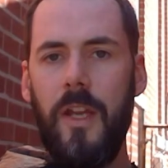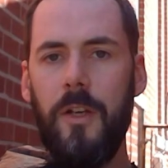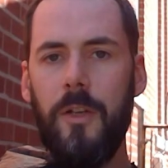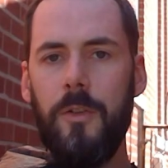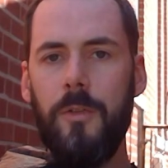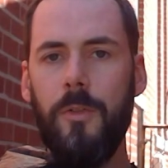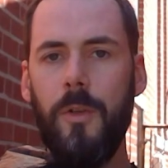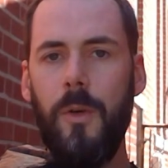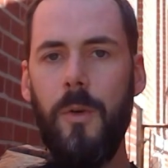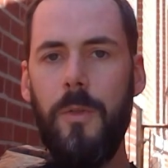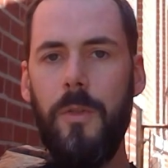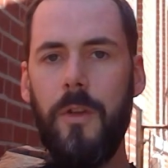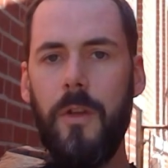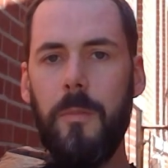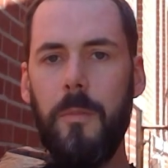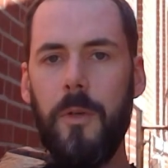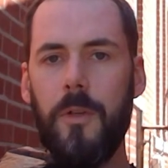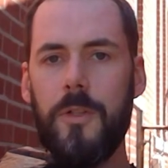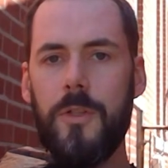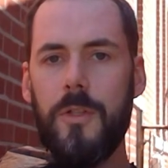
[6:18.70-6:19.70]
hair growth
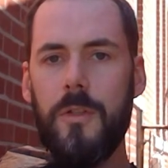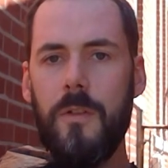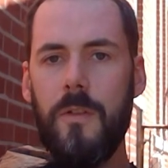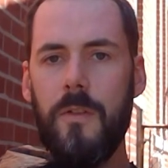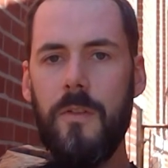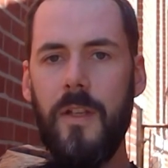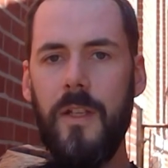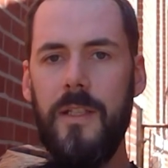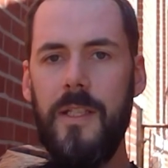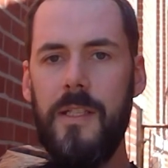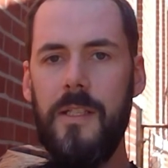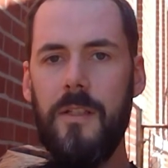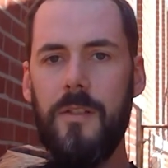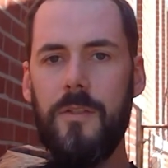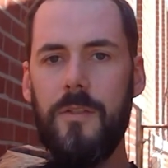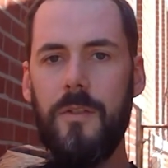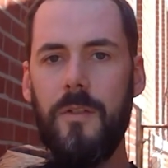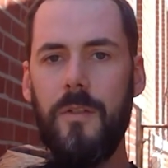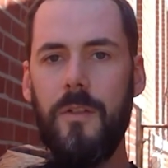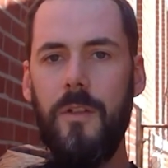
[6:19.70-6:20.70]
commercials? I need to
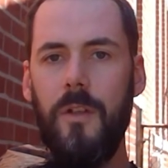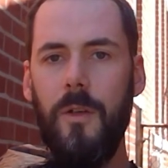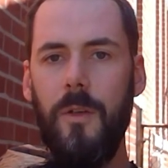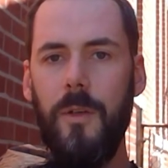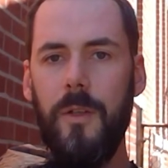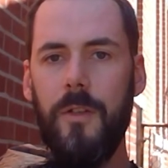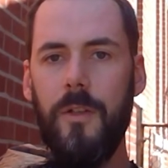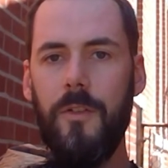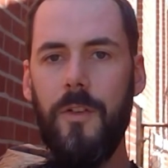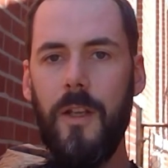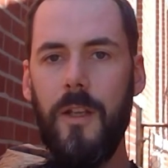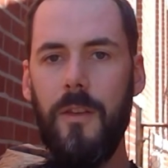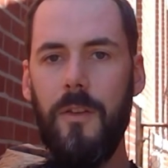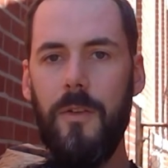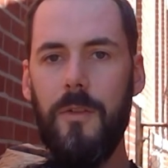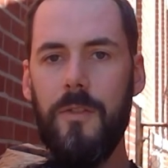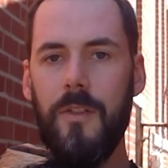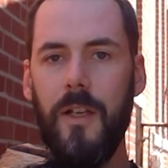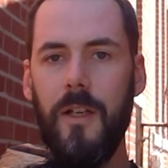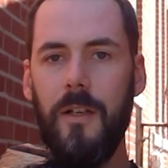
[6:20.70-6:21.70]
go and check those